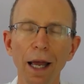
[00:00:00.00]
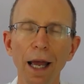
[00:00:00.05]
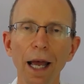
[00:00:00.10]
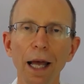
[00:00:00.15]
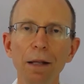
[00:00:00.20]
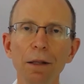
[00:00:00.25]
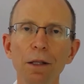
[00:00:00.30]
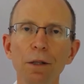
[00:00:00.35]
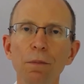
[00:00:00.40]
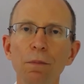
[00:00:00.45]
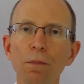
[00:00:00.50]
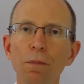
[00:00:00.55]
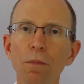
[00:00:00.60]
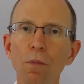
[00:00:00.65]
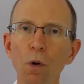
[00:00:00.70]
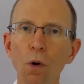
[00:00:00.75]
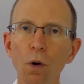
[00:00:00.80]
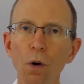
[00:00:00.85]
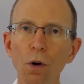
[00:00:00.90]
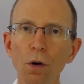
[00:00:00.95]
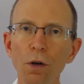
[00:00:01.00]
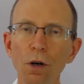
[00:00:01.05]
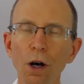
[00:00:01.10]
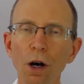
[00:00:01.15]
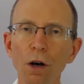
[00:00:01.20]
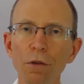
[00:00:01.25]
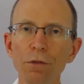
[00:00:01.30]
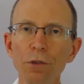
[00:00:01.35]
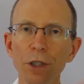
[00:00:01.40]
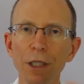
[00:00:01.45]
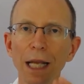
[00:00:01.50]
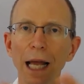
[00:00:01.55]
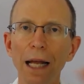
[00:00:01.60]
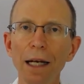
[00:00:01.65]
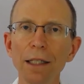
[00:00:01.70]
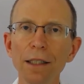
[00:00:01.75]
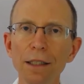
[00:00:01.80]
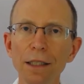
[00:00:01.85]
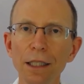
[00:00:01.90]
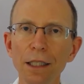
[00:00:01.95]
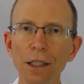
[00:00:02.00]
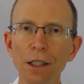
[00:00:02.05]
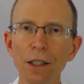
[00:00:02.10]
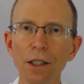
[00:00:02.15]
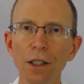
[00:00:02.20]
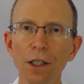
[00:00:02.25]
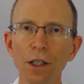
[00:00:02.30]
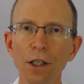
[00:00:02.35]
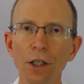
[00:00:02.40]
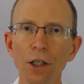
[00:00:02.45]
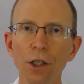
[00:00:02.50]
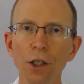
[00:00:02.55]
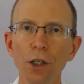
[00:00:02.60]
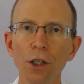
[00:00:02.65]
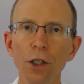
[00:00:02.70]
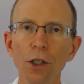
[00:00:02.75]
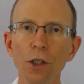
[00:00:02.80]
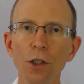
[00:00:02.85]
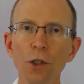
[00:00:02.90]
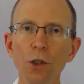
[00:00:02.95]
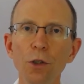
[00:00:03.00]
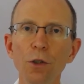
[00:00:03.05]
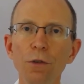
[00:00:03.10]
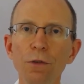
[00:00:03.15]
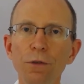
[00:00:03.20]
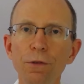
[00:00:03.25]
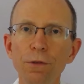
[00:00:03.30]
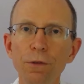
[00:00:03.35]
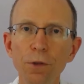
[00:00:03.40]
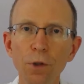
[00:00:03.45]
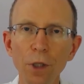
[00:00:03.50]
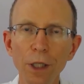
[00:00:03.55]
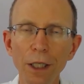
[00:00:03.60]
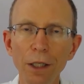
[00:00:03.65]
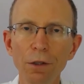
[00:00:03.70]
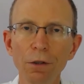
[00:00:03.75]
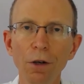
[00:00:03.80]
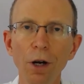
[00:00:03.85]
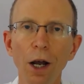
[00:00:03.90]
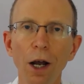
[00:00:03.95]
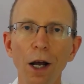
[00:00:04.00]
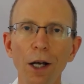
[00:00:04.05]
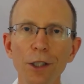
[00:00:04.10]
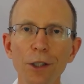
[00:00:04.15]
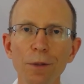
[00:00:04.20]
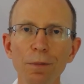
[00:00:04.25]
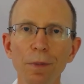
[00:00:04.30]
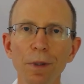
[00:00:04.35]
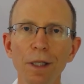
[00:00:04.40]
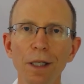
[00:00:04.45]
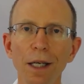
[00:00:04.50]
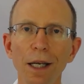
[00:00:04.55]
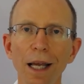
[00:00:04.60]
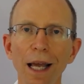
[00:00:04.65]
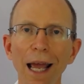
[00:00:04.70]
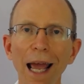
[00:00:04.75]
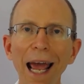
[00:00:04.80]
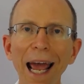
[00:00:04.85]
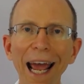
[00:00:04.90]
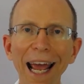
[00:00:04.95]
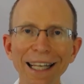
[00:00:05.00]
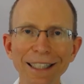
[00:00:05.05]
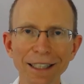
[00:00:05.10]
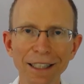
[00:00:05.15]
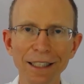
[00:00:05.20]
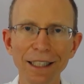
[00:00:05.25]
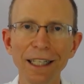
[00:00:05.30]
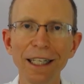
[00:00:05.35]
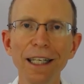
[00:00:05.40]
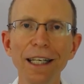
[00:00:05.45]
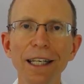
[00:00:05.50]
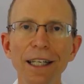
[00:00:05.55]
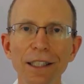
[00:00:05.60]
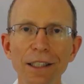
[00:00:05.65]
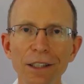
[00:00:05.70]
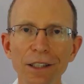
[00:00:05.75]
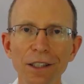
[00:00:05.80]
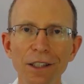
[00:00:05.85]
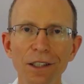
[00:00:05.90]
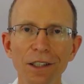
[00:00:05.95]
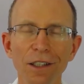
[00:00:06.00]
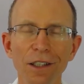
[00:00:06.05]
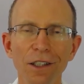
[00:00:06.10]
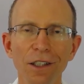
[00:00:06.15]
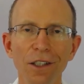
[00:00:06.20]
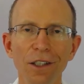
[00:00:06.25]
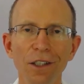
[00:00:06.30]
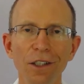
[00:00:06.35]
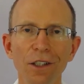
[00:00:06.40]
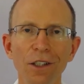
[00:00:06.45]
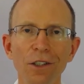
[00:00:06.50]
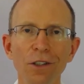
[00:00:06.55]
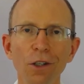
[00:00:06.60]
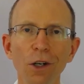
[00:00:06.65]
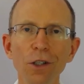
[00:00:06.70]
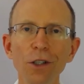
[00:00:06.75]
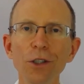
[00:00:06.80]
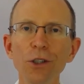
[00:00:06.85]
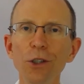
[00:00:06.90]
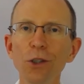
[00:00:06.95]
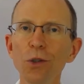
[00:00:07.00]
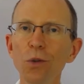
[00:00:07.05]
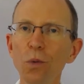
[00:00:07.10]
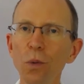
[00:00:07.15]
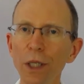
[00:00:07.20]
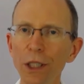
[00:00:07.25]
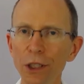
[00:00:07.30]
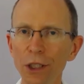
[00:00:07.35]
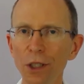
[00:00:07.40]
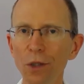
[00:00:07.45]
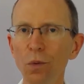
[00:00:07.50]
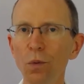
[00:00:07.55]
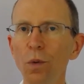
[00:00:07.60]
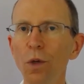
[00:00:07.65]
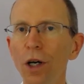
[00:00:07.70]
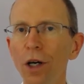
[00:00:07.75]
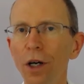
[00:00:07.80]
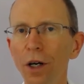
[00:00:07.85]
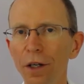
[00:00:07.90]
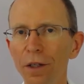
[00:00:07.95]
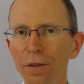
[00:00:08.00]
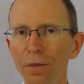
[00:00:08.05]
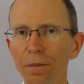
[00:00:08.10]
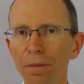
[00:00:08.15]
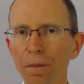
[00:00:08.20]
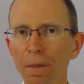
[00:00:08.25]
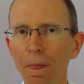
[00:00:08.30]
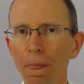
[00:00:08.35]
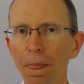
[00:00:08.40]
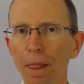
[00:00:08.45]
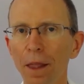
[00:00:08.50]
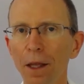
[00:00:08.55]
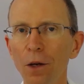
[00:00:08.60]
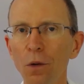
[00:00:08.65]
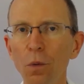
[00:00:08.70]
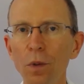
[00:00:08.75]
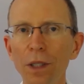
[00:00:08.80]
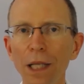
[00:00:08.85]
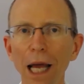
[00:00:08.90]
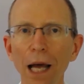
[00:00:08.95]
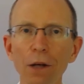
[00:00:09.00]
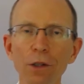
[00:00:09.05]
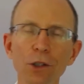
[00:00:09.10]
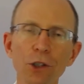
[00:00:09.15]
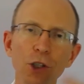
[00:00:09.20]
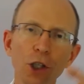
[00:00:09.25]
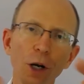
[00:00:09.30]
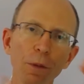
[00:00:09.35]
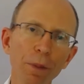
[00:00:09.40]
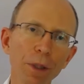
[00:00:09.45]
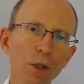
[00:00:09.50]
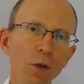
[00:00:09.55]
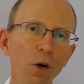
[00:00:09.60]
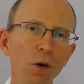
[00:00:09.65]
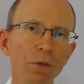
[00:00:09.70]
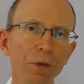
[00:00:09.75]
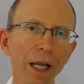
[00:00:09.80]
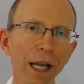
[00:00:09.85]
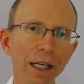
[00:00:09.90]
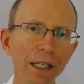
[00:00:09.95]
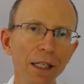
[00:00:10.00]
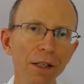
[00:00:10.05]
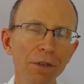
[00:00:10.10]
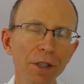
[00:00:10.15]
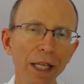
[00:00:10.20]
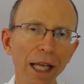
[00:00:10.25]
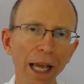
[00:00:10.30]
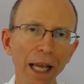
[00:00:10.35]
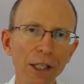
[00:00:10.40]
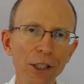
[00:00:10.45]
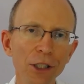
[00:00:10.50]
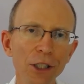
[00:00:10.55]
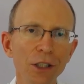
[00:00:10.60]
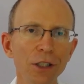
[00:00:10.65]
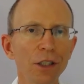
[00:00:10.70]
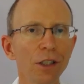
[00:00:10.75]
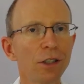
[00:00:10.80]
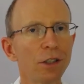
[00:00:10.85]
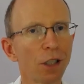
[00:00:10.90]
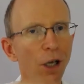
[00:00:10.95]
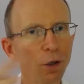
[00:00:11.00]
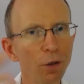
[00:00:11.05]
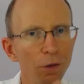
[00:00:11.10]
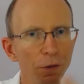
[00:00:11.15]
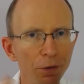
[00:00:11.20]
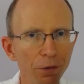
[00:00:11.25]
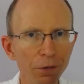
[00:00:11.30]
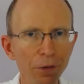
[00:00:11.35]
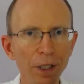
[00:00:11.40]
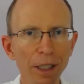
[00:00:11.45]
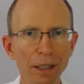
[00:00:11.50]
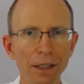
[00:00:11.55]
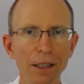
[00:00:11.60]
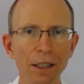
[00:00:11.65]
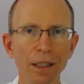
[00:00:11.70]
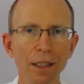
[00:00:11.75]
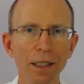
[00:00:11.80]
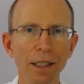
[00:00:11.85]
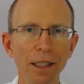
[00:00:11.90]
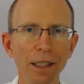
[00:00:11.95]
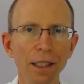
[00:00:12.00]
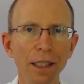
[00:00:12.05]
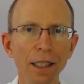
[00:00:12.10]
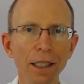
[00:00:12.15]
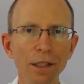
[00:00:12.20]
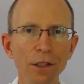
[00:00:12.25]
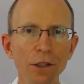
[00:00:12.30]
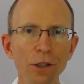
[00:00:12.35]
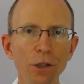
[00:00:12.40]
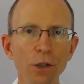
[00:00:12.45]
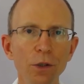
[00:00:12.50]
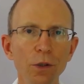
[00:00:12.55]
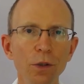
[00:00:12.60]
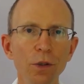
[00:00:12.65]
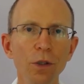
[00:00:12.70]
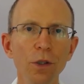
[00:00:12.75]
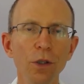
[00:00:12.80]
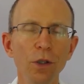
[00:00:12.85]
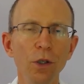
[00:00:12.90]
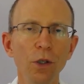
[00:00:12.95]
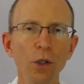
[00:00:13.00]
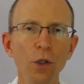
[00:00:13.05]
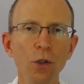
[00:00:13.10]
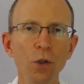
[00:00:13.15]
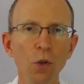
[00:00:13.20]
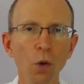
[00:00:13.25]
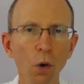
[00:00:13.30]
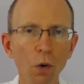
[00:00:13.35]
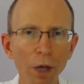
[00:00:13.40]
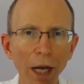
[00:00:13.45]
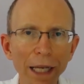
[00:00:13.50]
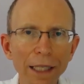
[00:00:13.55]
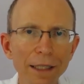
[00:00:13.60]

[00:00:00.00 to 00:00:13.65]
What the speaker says: And the more of reality you fully grasp as it is, not as you wish it were, without chopping off any of the edges that don't fit into your